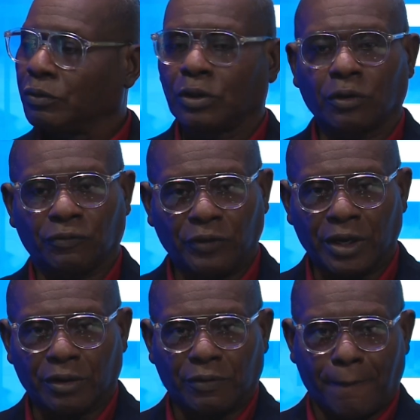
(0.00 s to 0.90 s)
Without
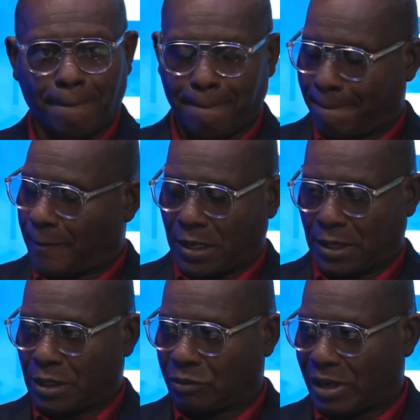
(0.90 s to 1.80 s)
fear.
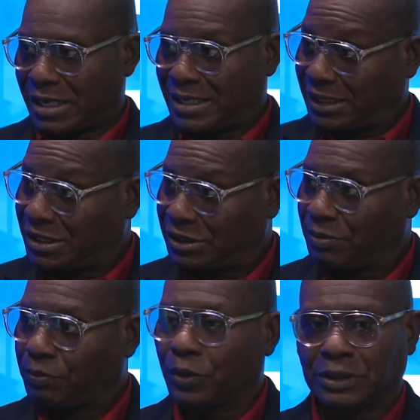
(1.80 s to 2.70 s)
Right? That is the
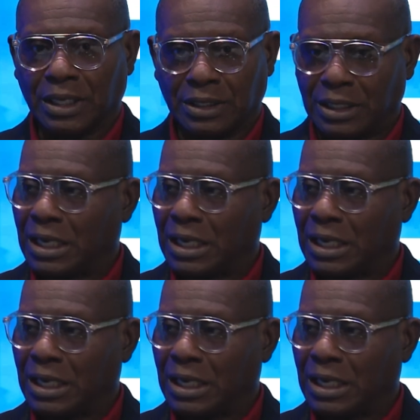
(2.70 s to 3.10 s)
important